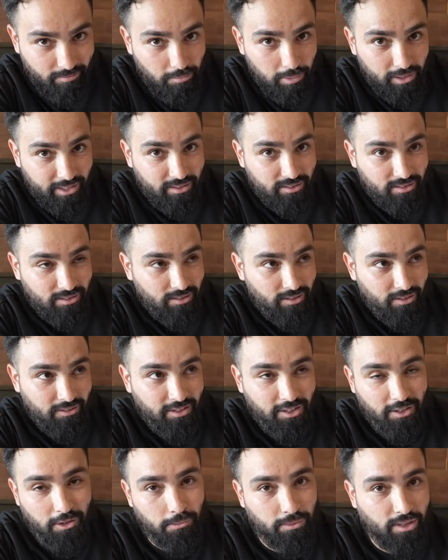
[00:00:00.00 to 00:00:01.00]
Please don't
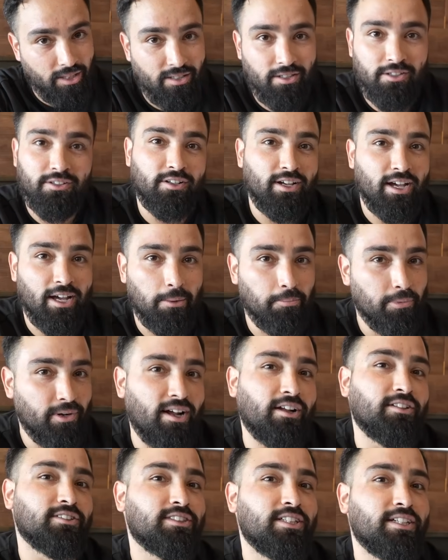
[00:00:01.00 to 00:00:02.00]
kill me. I don't know how to
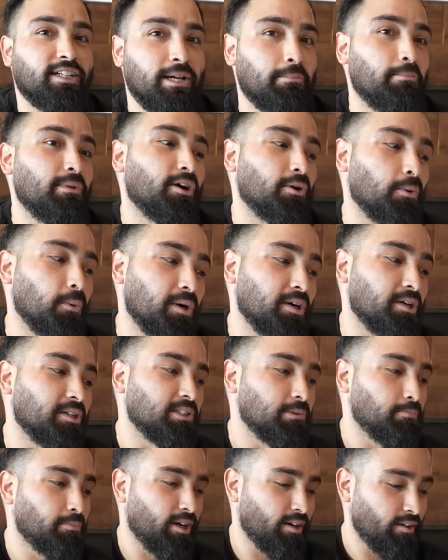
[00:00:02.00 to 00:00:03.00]
pronounce the Khmer
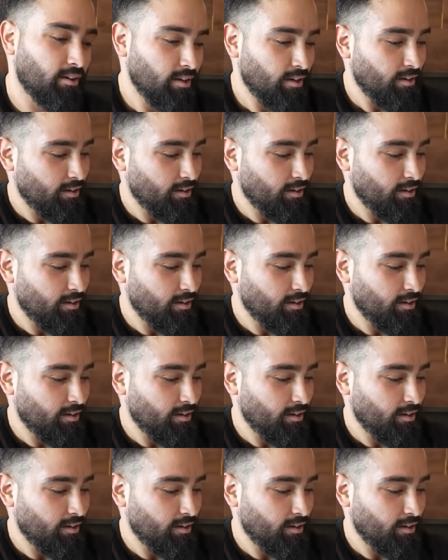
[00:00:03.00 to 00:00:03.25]
words, but